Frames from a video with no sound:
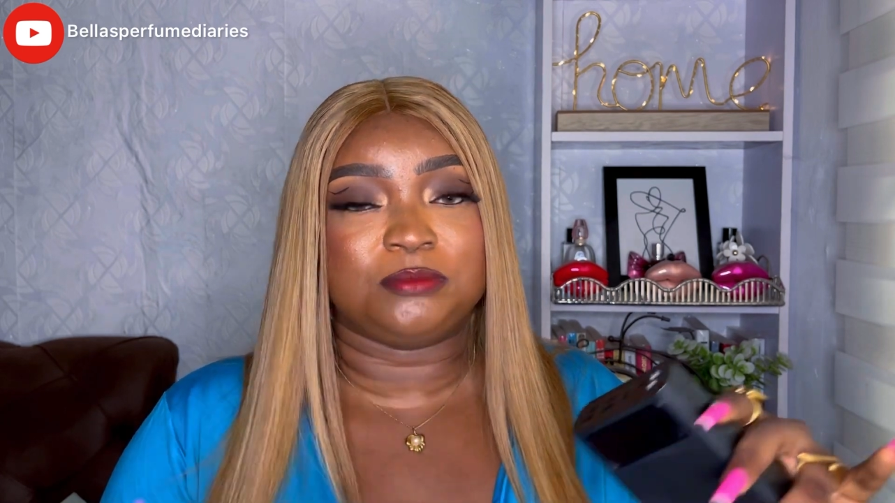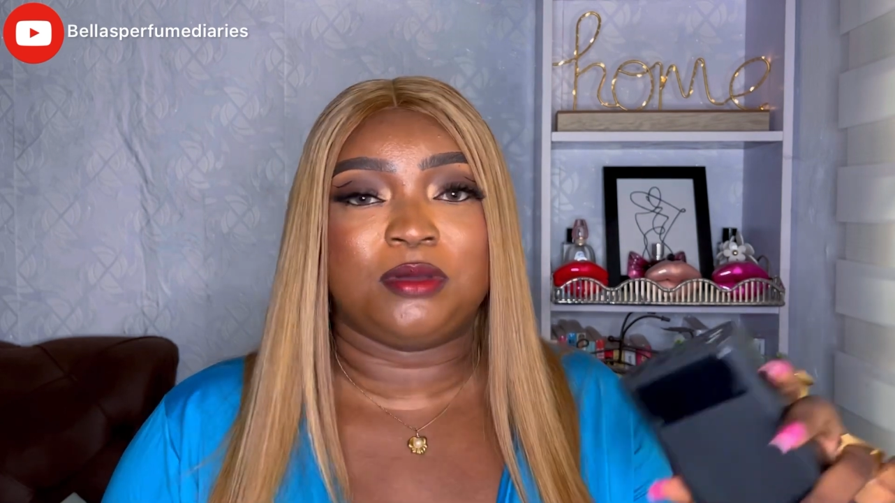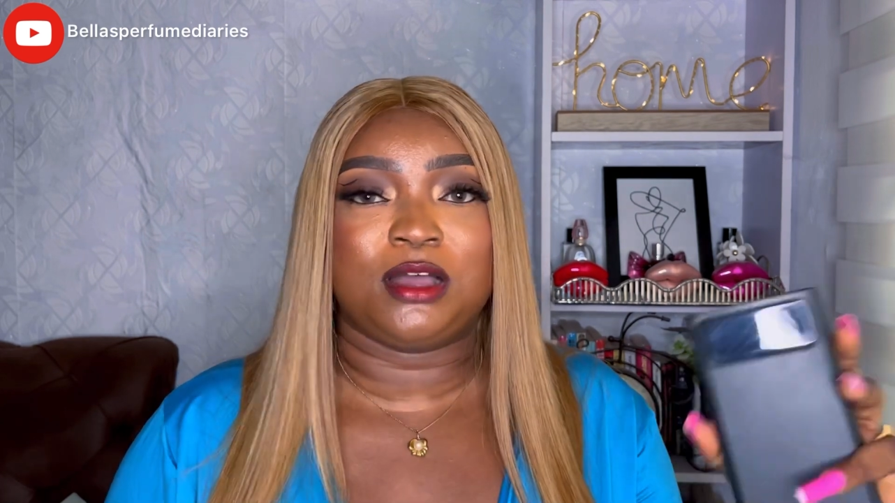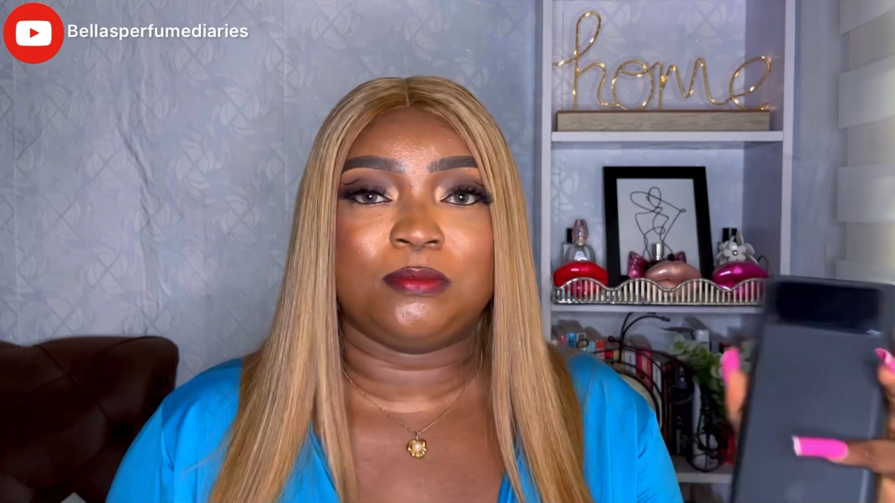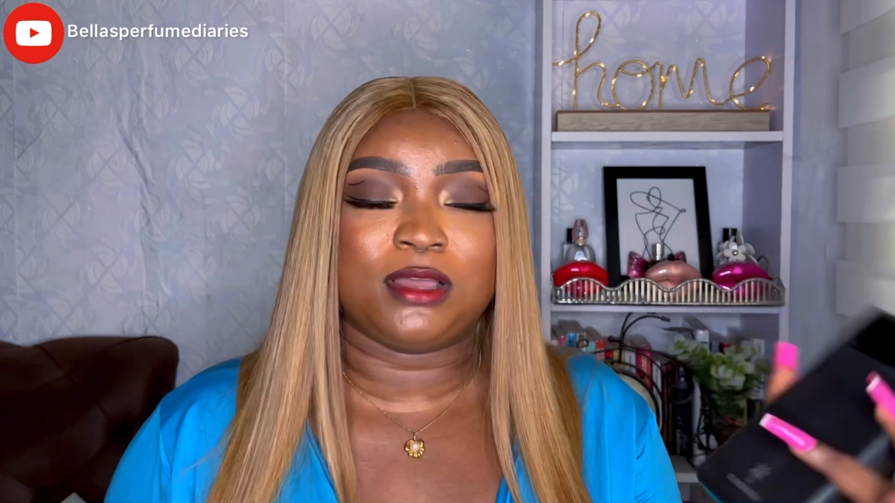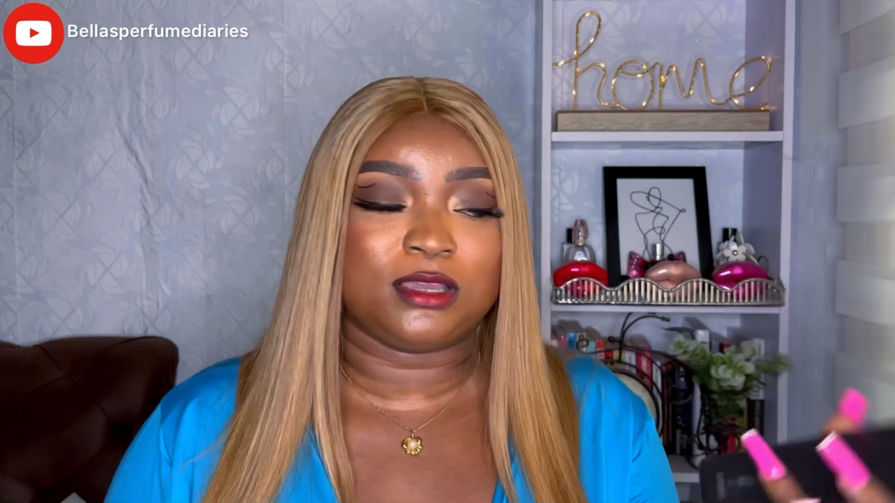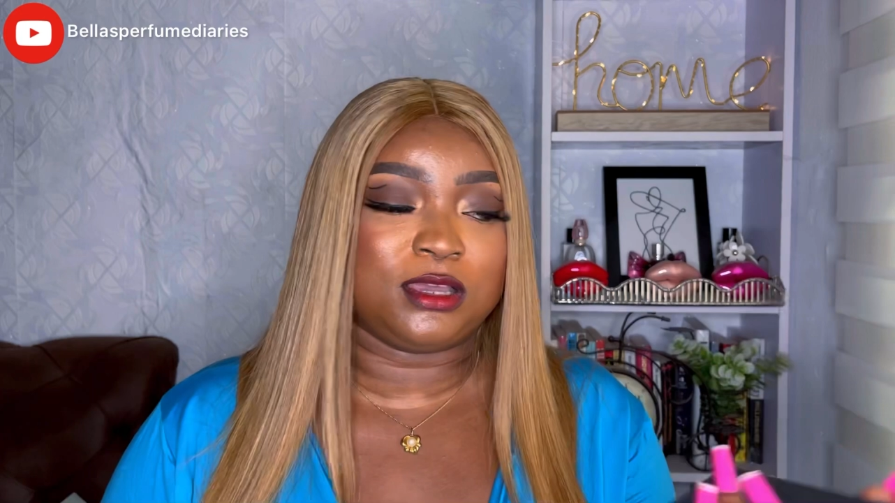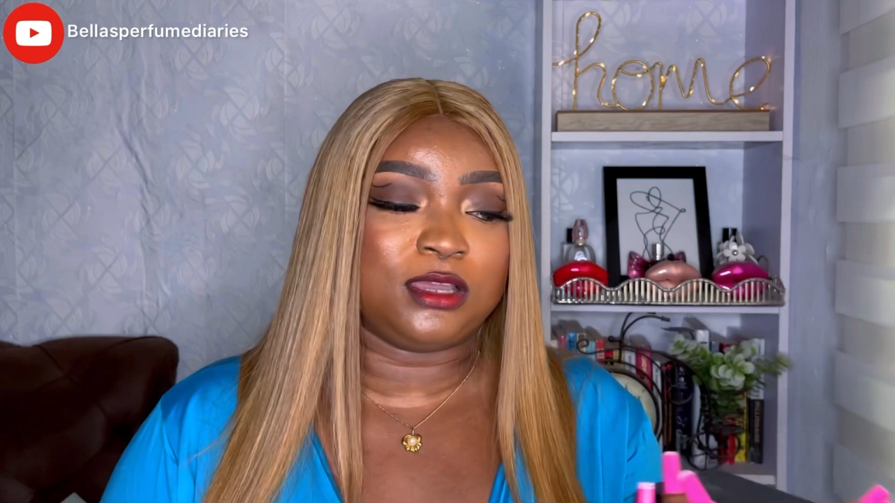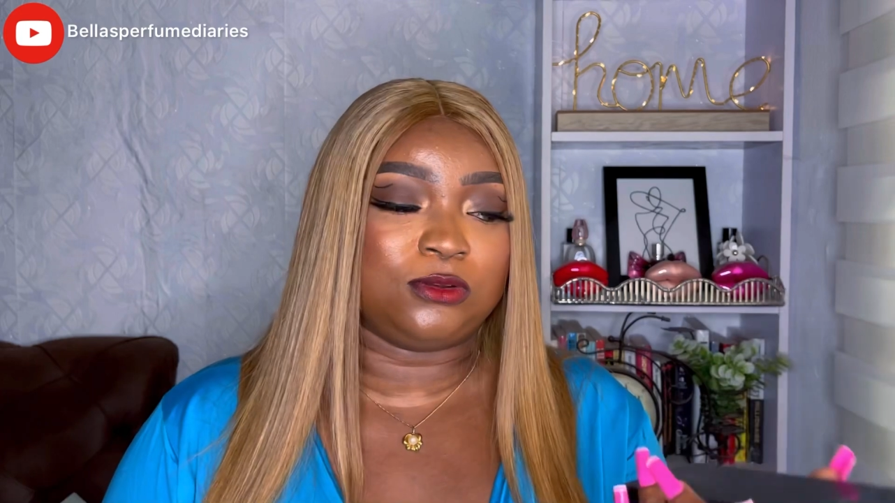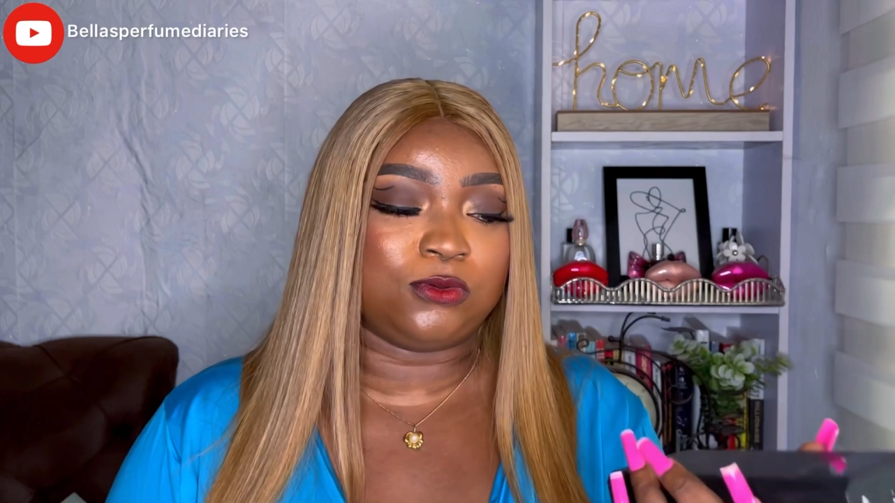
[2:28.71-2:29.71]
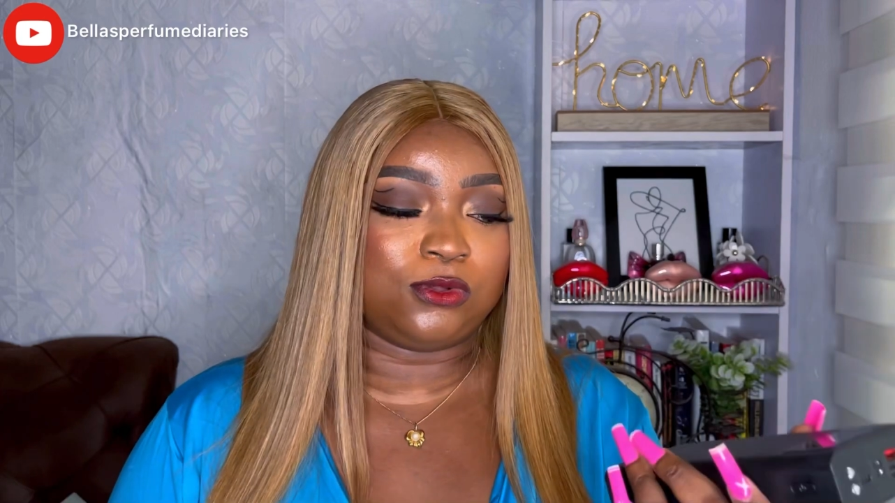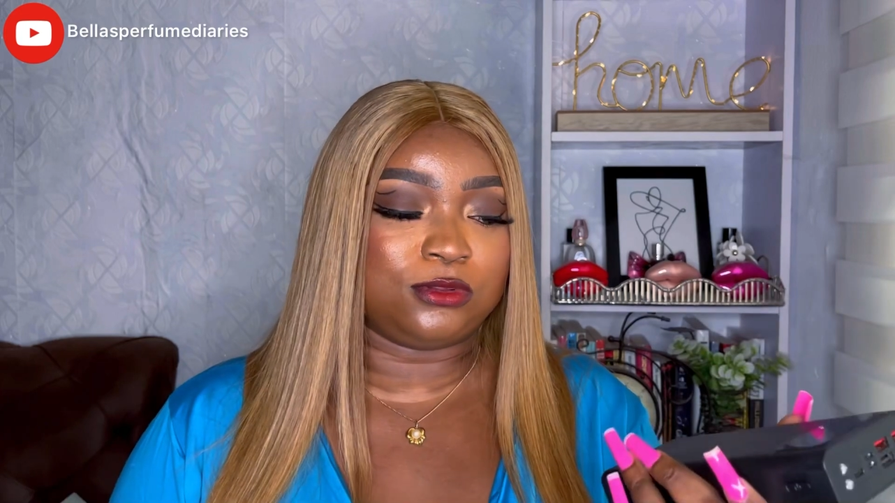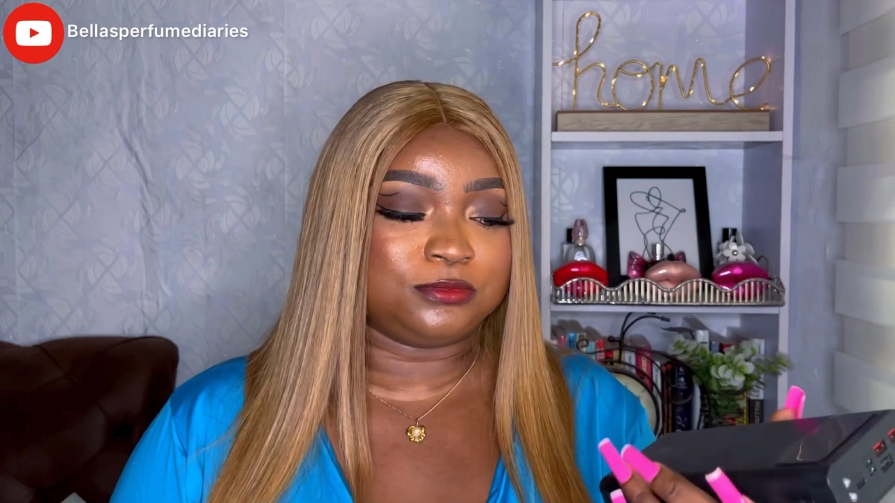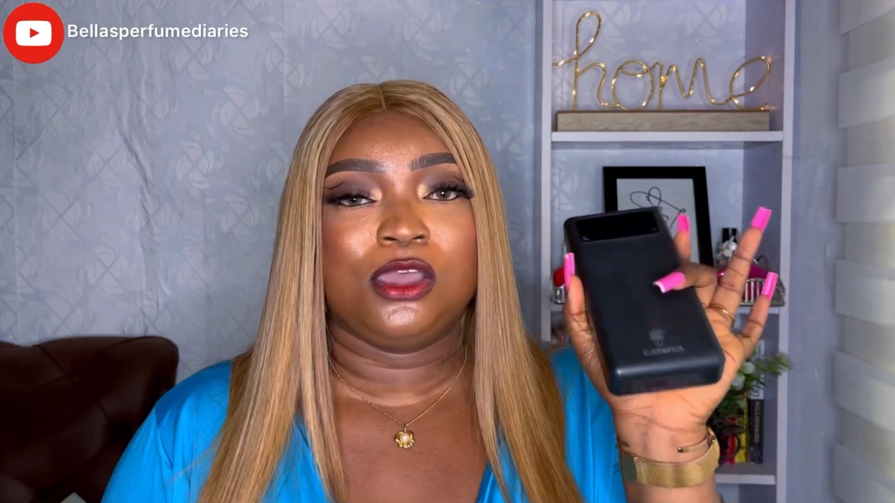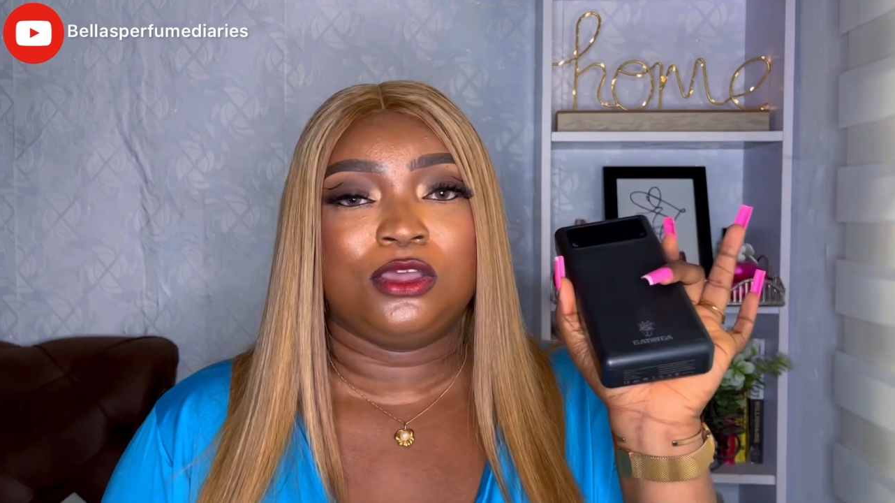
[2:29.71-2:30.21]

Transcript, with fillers: power bank and all